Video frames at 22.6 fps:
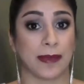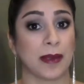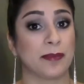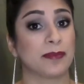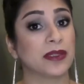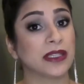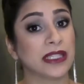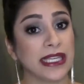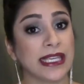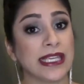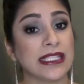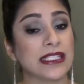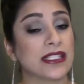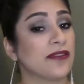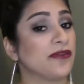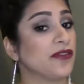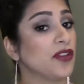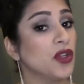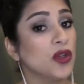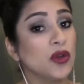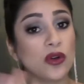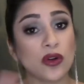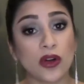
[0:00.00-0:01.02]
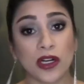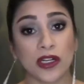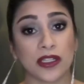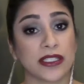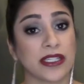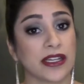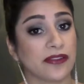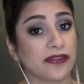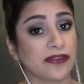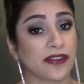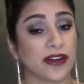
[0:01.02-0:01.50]
And please, if you are
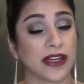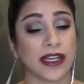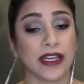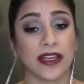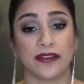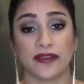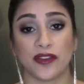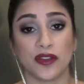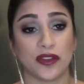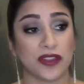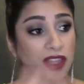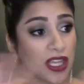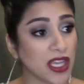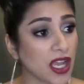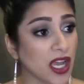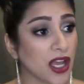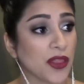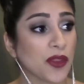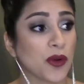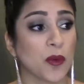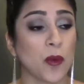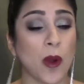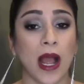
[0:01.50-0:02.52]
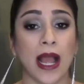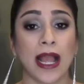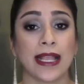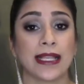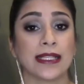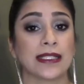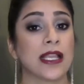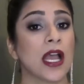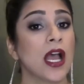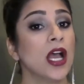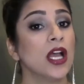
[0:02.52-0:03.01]
different, if you think
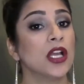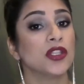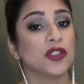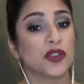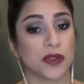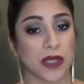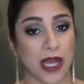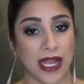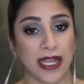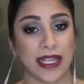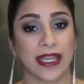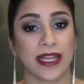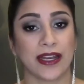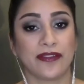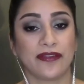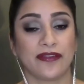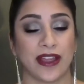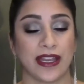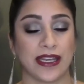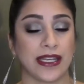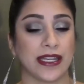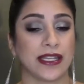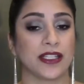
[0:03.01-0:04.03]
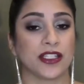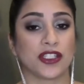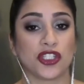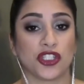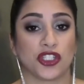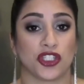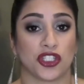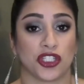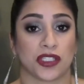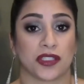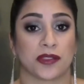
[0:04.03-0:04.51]
otherwise, do not get offended. This
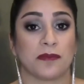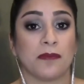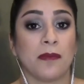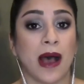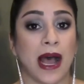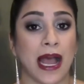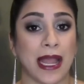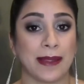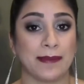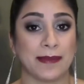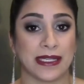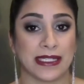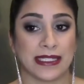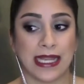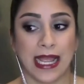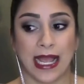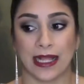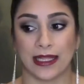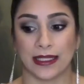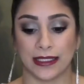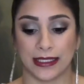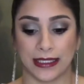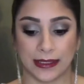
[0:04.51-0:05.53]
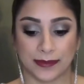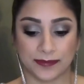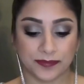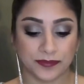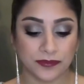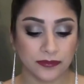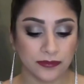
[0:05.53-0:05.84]
is just my mentality.